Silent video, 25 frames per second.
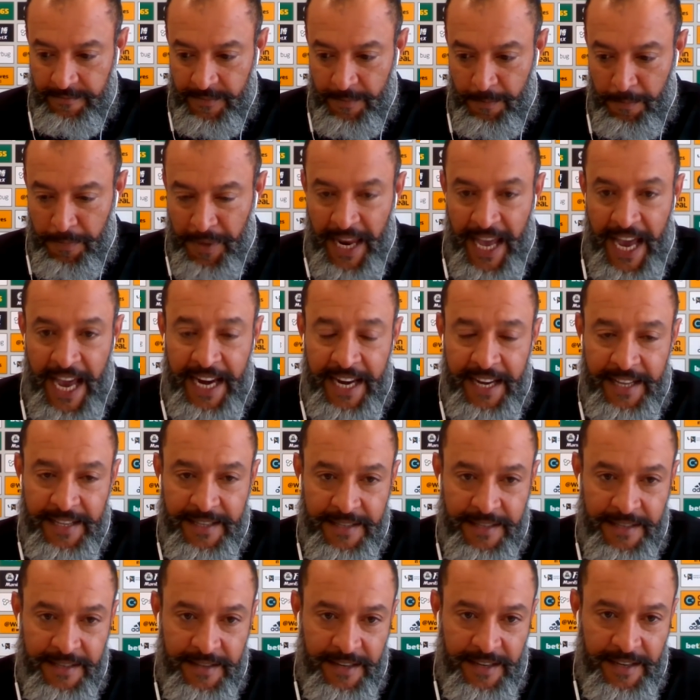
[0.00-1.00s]
plan
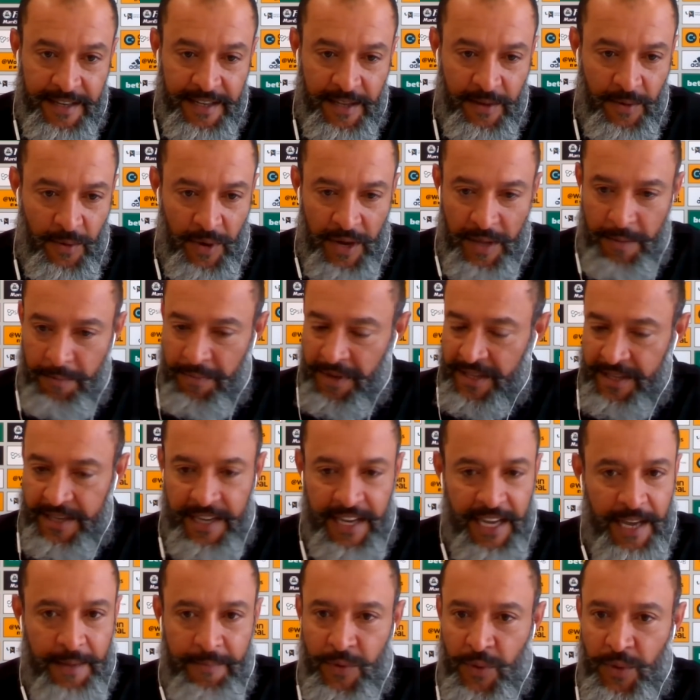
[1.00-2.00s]
it in another way, but the
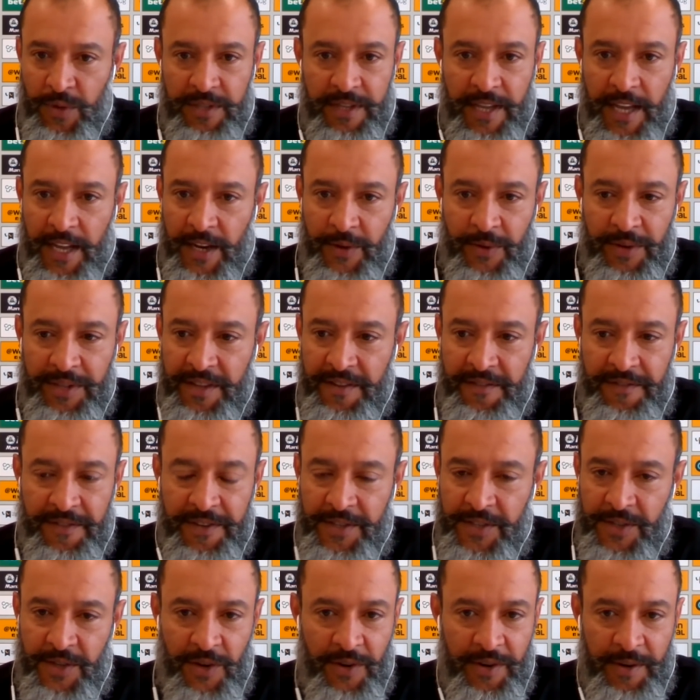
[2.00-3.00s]
game will tell you a
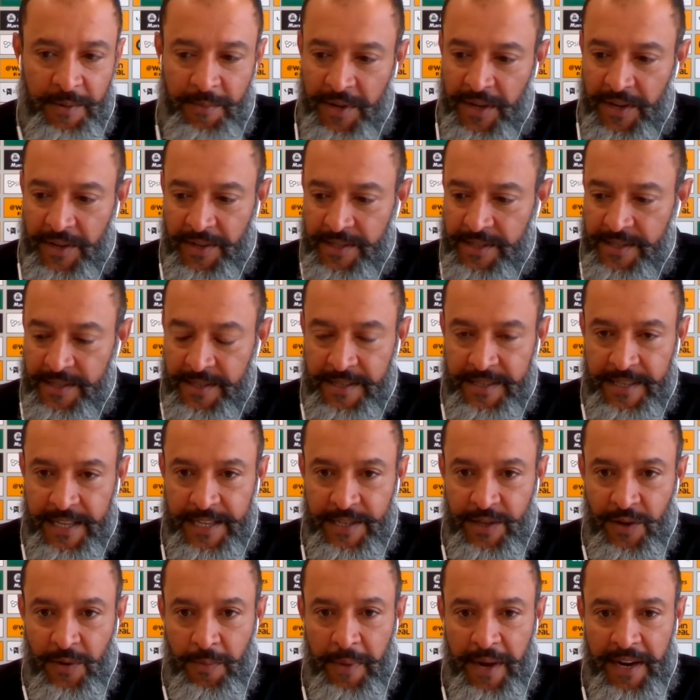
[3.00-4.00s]
different story because
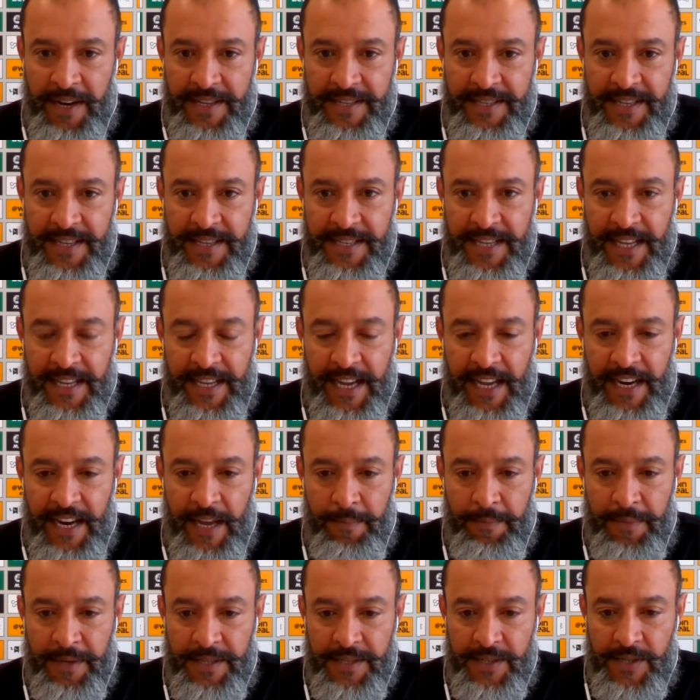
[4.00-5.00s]
there's so many things that can
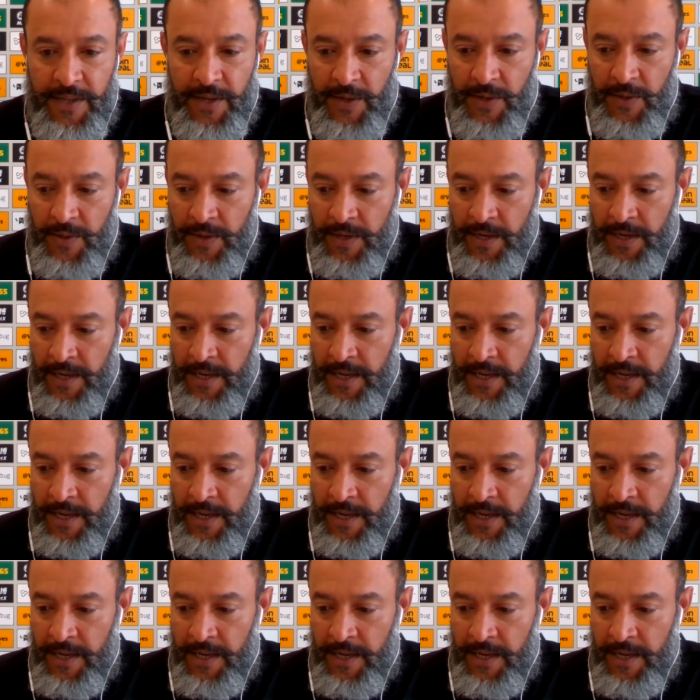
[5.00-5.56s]
happen. So